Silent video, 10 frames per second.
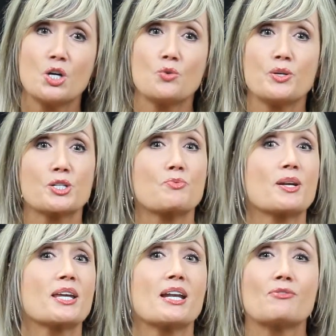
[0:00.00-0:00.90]
We just want
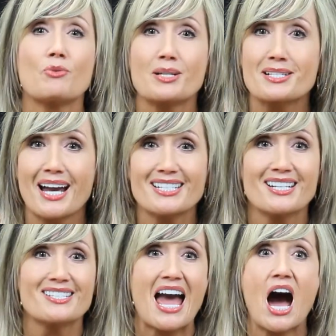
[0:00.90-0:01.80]
to get everyone's
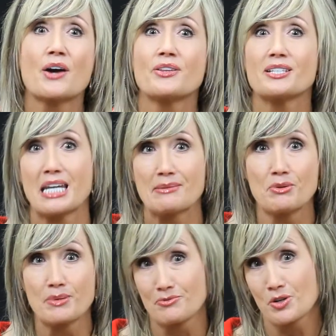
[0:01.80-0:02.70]
ideas out on the table
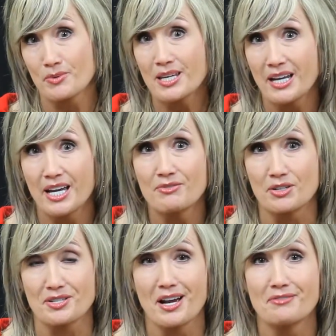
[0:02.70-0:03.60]
before we get ahead of
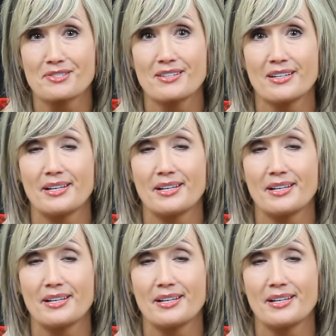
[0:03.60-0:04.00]
ourselves.